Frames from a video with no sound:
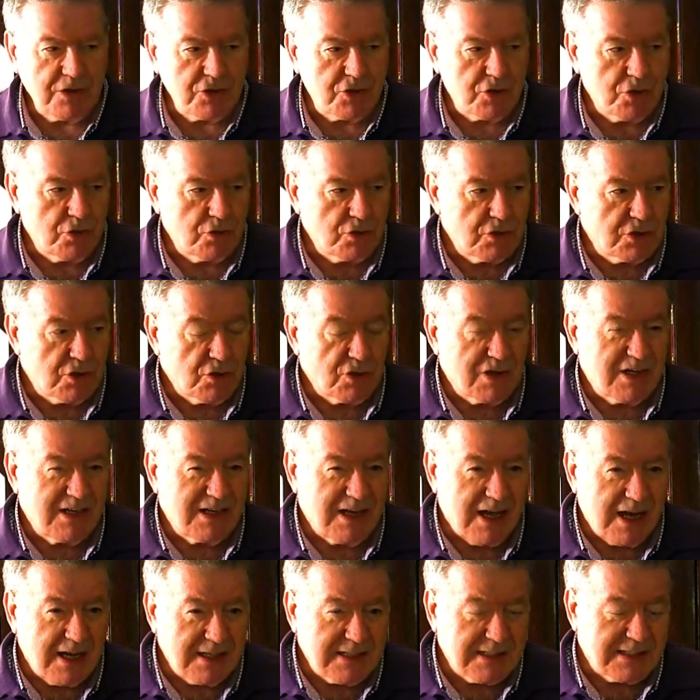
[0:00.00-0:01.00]
Jews who'd
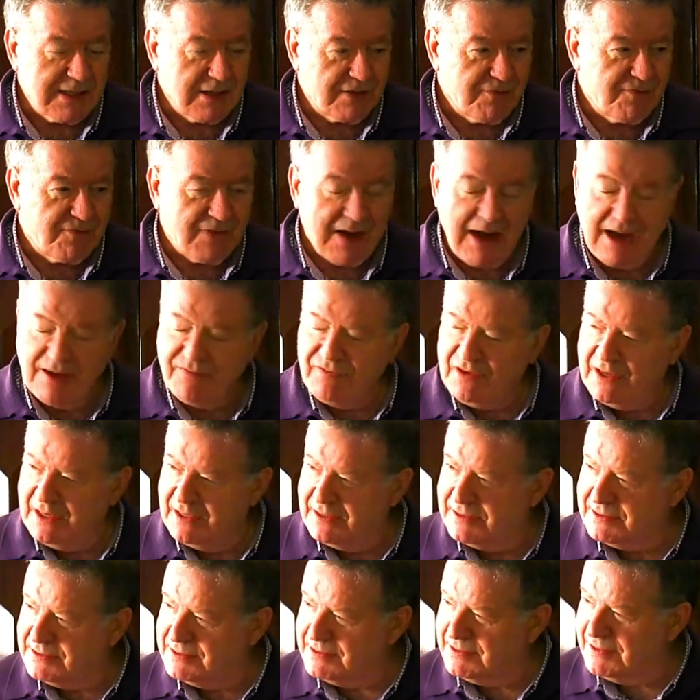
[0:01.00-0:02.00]
lasted 5
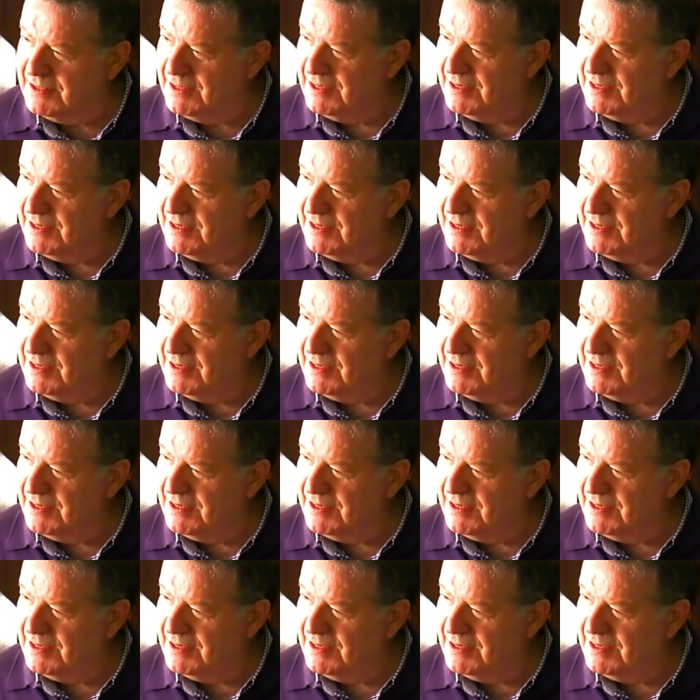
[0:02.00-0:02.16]
years